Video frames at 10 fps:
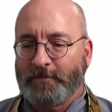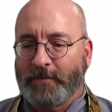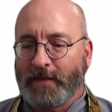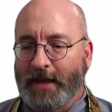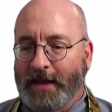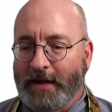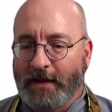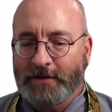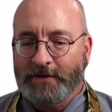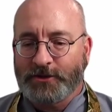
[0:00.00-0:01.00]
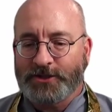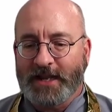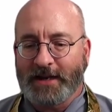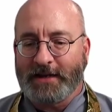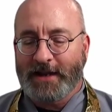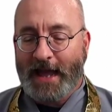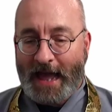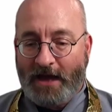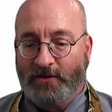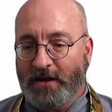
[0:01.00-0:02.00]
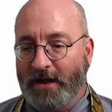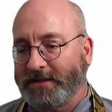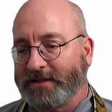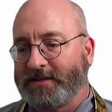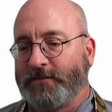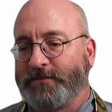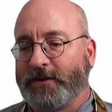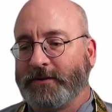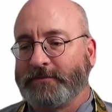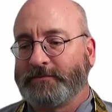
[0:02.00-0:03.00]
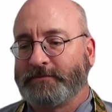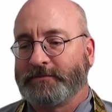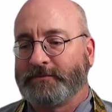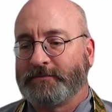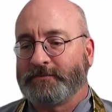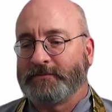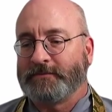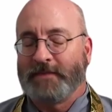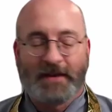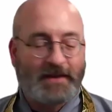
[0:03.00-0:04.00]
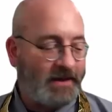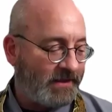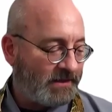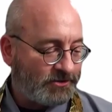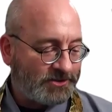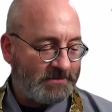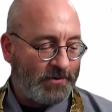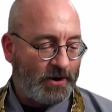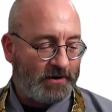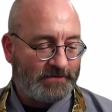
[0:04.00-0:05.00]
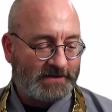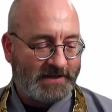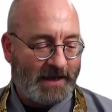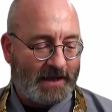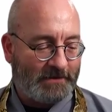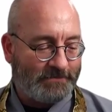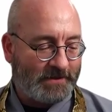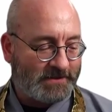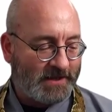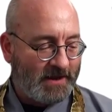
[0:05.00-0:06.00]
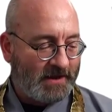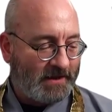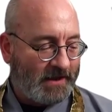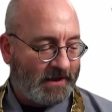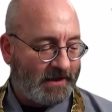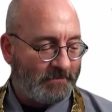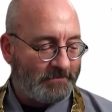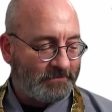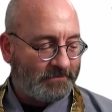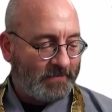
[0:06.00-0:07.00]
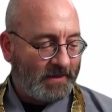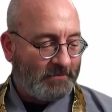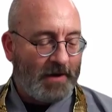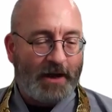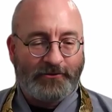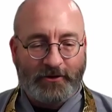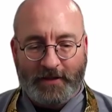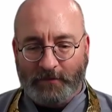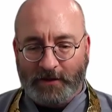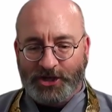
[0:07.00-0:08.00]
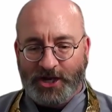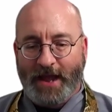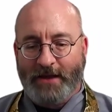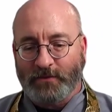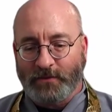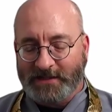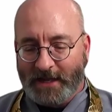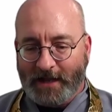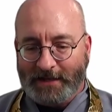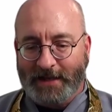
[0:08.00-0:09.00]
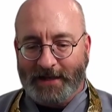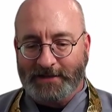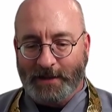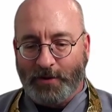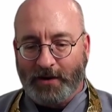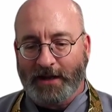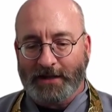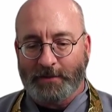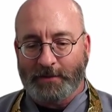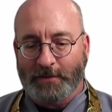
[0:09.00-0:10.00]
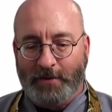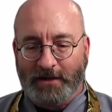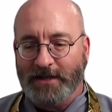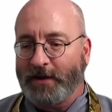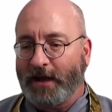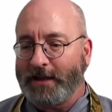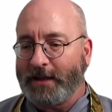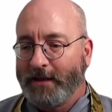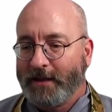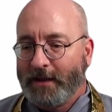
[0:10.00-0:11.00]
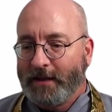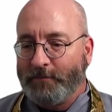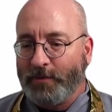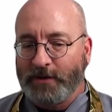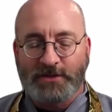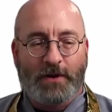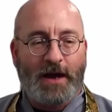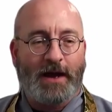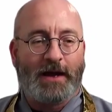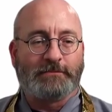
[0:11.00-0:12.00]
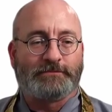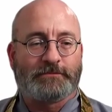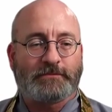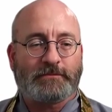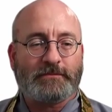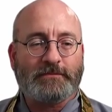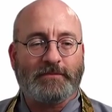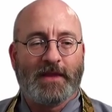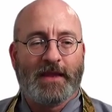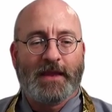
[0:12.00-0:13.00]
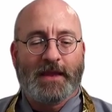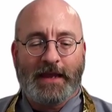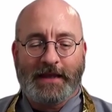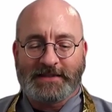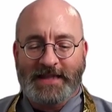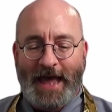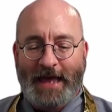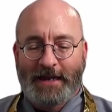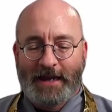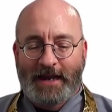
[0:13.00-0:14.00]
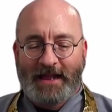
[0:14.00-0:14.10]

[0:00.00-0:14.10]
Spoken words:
And understanding how not to suffer. Now, the interesting part of this mantra that we chant when we say gate gate paragate parasam gate bodhi swaha is that